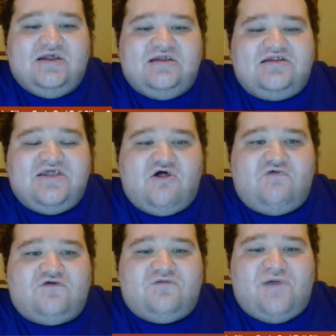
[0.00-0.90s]

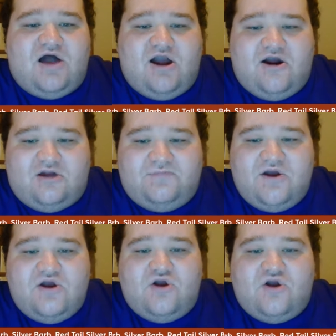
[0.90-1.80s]
silver barb,
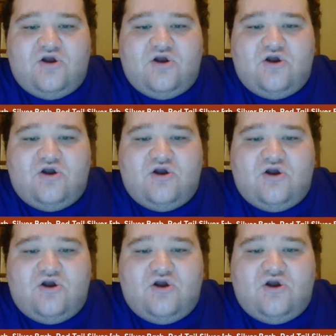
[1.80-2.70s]
red
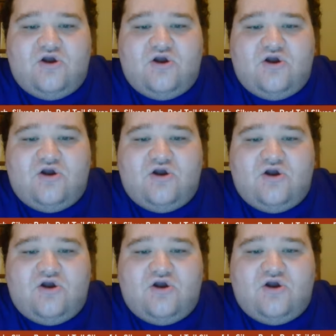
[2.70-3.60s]
tail silver
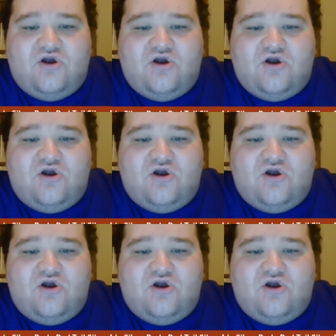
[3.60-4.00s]
barb,